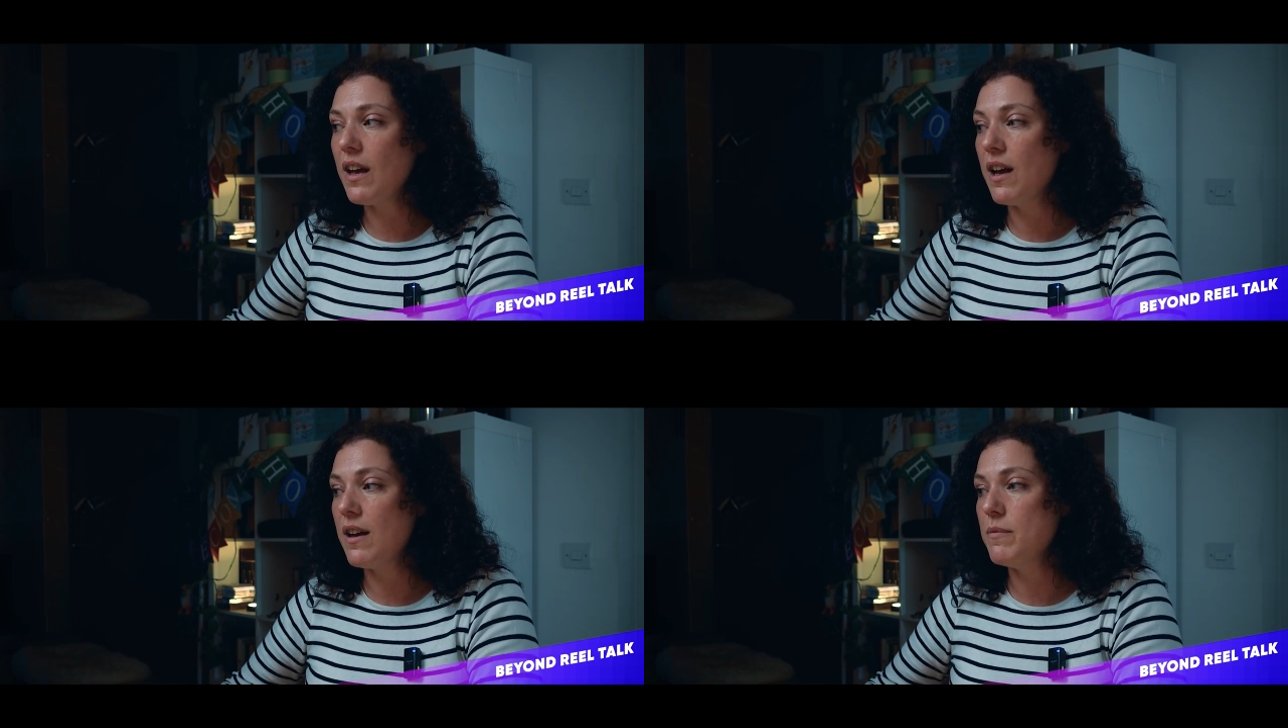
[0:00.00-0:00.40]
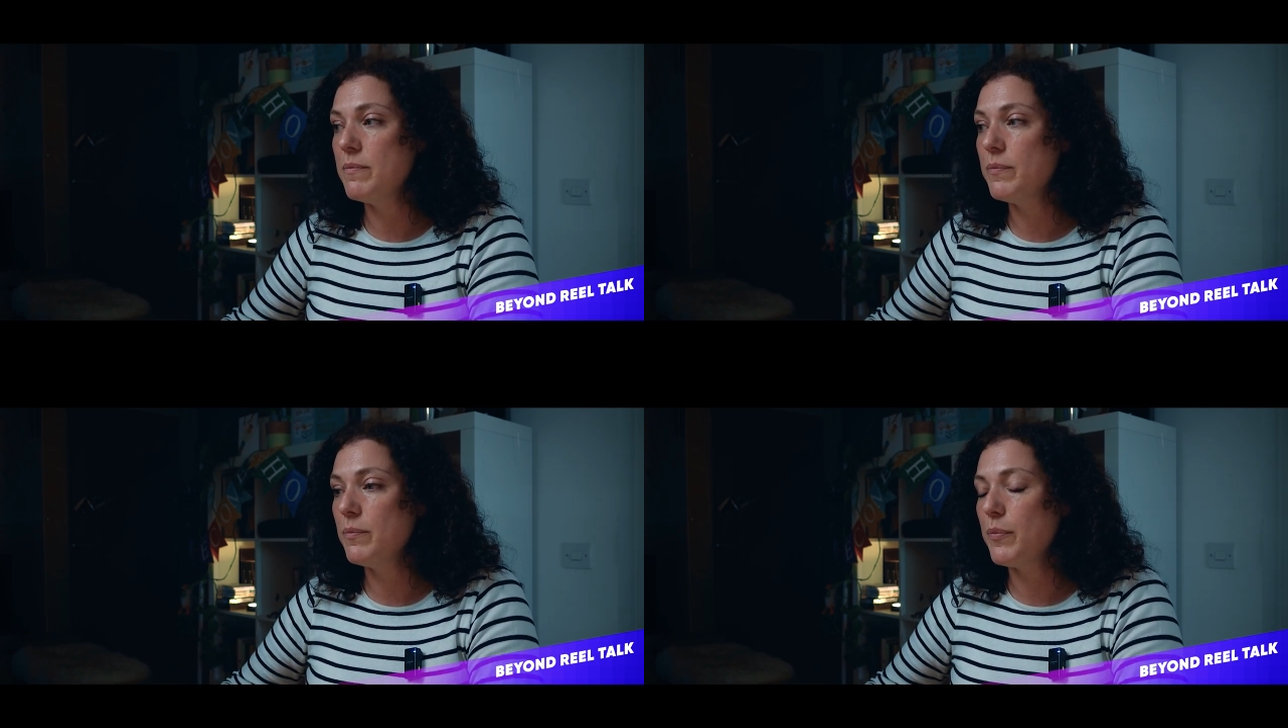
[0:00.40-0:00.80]

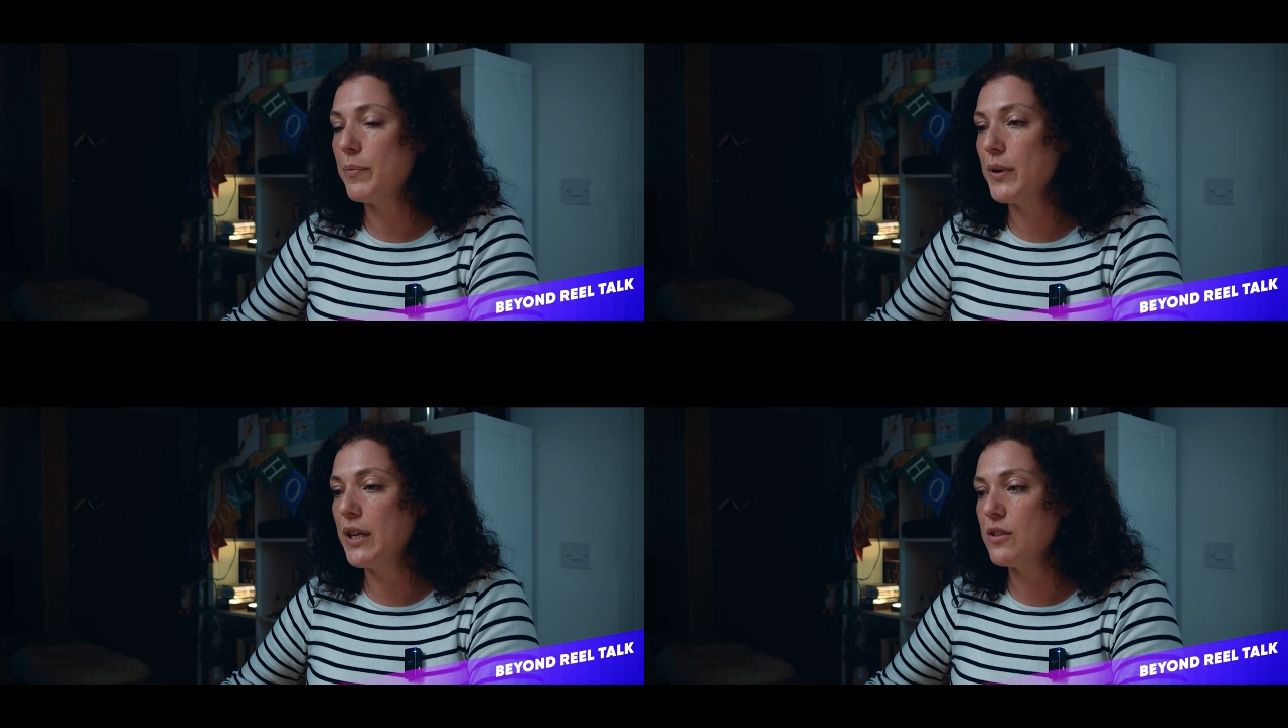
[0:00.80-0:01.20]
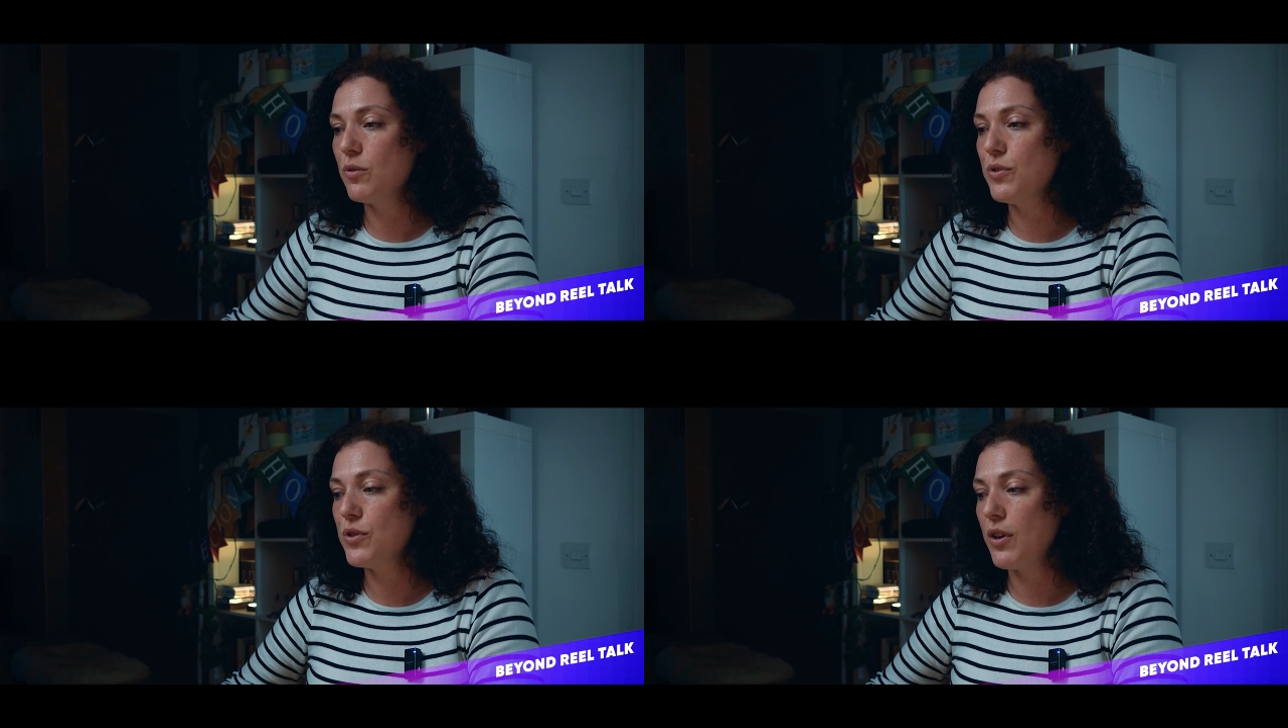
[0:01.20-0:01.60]
but it's
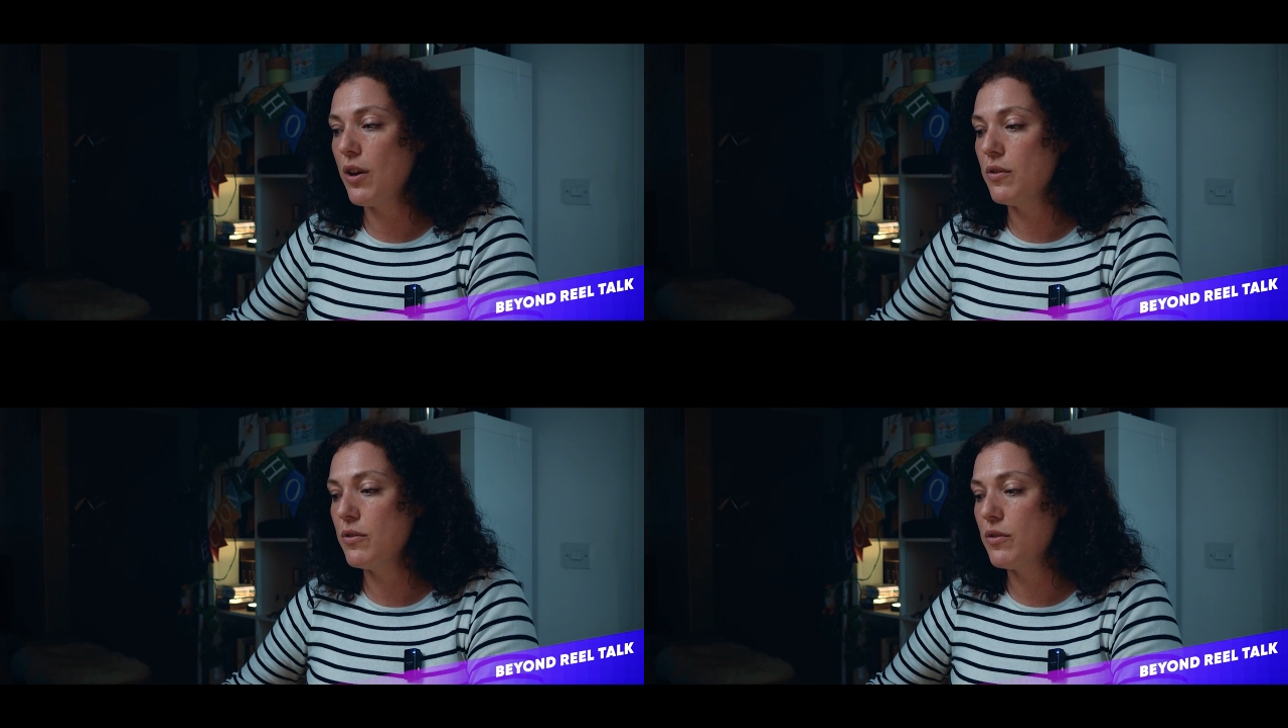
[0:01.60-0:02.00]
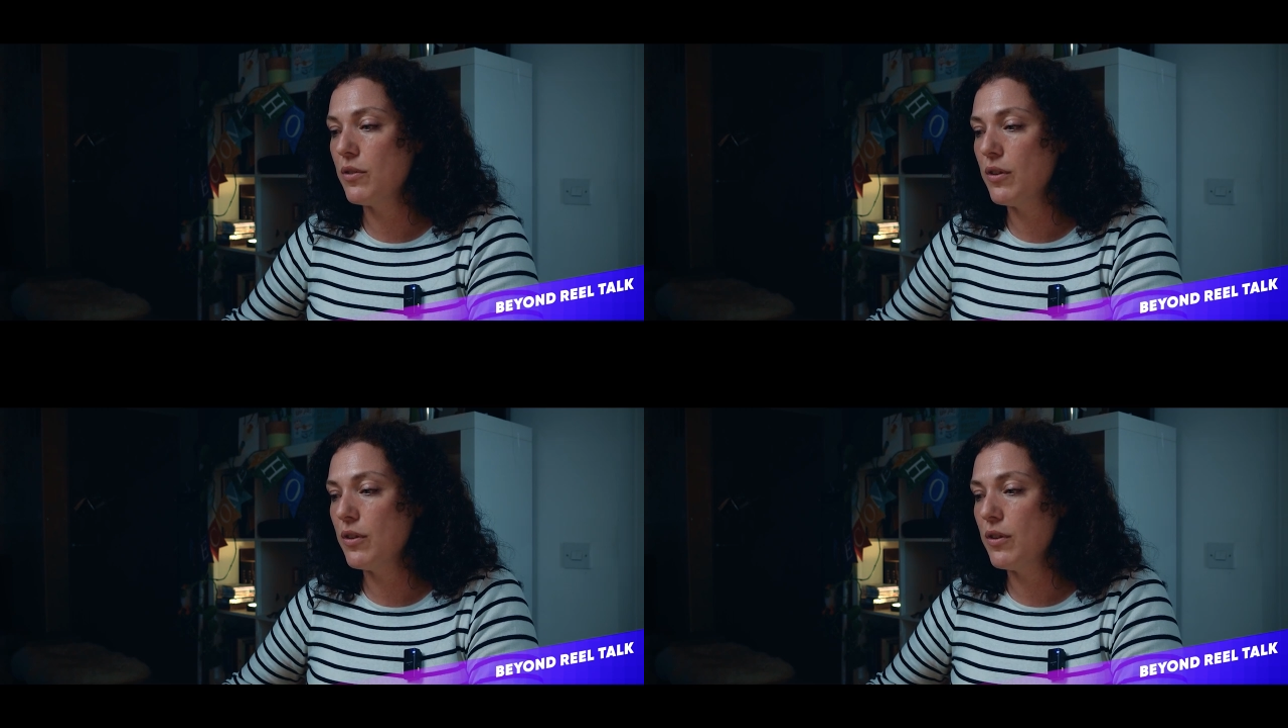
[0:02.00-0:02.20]
also,